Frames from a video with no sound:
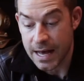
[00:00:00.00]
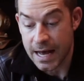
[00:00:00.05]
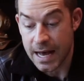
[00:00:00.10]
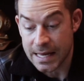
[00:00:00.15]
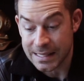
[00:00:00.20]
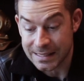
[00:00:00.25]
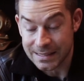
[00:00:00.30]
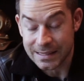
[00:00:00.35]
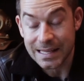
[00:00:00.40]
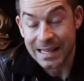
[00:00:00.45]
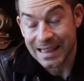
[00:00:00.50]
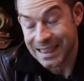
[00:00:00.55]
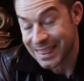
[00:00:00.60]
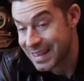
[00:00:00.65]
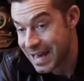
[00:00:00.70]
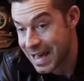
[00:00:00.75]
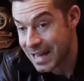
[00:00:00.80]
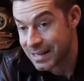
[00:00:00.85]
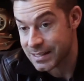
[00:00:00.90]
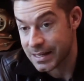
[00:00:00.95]
I think
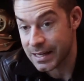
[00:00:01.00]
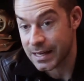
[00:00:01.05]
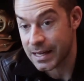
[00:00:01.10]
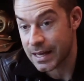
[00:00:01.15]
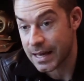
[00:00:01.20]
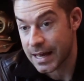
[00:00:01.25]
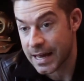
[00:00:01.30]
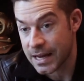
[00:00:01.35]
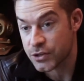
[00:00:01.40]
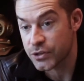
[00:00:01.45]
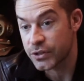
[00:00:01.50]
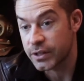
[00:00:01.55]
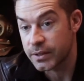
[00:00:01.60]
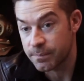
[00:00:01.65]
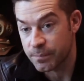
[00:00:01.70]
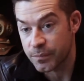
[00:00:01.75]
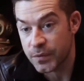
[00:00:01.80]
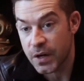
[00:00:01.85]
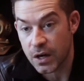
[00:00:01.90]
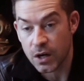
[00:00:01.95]
that,
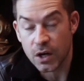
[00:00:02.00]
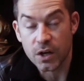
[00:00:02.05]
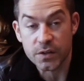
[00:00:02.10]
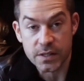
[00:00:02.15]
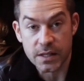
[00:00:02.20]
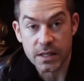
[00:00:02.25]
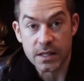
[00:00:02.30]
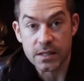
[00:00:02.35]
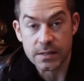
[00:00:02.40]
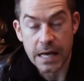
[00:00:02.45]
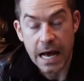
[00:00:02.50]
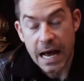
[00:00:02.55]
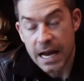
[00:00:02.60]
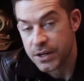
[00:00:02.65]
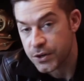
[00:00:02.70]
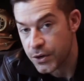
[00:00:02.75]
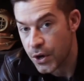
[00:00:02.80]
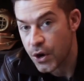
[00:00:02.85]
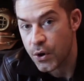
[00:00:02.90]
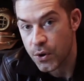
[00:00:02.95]
actually, I'll say this. I
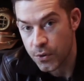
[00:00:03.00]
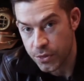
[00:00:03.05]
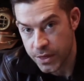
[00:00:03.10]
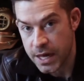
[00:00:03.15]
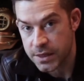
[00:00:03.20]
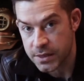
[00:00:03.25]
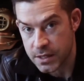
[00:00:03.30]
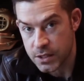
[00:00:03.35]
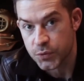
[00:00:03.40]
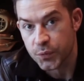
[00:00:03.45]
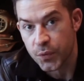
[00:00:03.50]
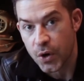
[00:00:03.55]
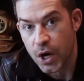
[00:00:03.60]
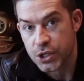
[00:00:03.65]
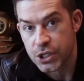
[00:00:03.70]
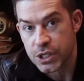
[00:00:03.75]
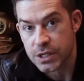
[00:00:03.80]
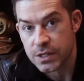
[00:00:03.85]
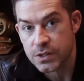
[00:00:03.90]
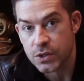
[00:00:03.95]
know that these
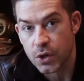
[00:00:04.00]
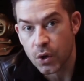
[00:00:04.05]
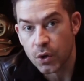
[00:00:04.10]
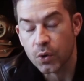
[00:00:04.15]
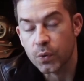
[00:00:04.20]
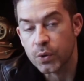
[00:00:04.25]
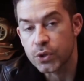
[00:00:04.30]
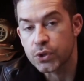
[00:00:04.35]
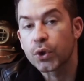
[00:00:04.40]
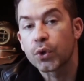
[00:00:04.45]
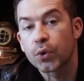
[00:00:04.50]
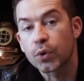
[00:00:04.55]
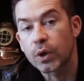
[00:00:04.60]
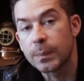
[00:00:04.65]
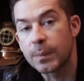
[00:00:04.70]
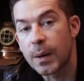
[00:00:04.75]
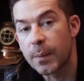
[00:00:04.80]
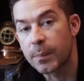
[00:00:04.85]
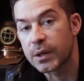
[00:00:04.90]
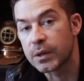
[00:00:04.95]
watches are going to
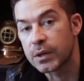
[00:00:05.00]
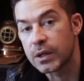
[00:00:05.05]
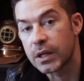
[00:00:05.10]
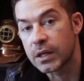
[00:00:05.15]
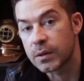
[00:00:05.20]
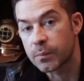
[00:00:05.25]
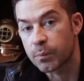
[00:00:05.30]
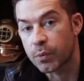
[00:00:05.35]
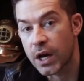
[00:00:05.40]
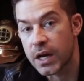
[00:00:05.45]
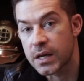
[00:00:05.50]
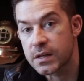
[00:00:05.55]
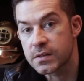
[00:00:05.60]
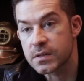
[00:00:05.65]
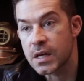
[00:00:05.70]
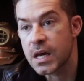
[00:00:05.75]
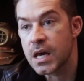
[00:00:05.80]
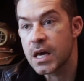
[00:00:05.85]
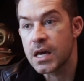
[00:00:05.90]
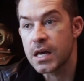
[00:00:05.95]
creep up in
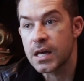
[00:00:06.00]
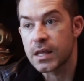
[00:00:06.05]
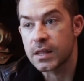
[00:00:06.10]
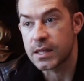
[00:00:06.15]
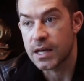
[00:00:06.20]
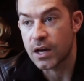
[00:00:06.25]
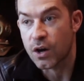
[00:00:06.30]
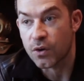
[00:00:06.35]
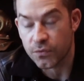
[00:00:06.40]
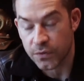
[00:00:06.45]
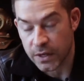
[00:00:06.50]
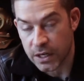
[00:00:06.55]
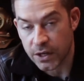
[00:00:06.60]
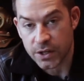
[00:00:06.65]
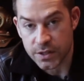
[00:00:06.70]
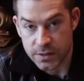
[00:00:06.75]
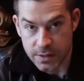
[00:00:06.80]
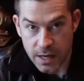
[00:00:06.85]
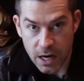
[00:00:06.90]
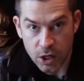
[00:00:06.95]
price. They are very
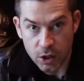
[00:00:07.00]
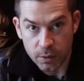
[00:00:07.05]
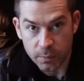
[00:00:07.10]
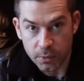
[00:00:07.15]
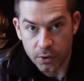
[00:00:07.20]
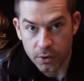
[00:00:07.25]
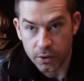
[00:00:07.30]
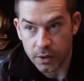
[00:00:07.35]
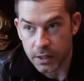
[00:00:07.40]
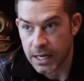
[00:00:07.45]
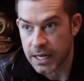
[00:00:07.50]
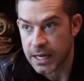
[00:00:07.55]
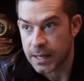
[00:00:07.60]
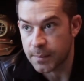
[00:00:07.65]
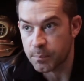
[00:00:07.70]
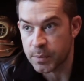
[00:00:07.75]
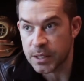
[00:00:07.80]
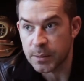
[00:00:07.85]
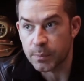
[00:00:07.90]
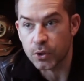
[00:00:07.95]
desirable
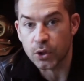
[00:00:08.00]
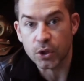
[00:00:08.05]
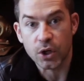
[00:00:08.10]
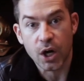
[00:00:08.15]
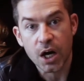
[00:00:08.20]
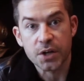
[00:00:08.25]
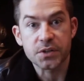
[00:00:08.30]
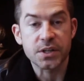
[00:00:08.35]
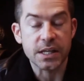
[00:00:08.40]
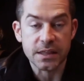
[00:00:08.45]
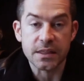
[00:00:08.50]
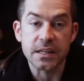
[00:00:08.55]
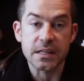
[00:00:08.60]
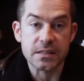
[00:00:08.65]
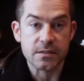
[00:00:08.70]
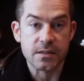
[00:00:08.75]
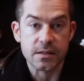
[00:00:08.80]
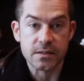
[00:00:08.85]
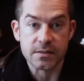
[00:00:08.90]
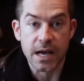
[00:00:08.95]
and people are hunting
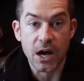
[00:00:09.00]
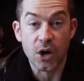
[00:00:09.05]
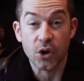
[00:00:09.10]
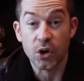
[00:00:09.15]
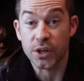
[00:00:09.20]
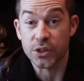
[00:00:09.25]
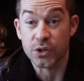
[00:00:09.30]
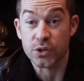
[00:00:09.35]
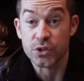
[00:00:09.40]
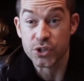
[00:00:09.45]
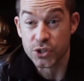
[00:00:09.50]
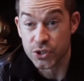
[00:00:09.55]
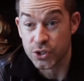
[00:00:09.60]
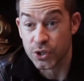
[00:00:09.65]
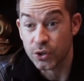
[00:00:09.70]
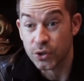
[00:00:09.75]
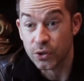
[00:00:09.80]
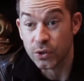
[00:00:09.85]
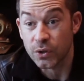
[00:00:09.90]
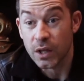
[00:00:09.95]
these things out, and there's
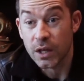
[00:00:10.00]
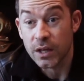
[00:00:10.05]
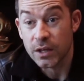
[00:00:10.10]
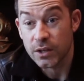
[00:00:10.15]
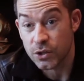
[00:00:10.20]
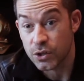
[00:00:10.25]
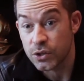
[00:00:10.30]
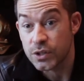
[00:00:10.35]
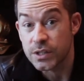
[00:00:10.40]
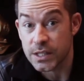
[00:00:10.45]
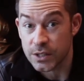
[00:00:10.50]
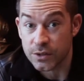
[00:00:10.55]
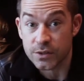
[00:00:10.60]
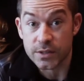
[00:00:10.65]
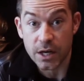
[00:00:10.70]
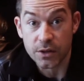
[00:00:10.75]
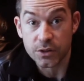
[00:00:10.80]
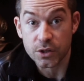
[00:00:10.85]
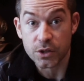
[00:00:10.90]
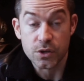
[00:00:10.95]
still good deals
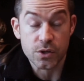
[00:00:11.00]
out there.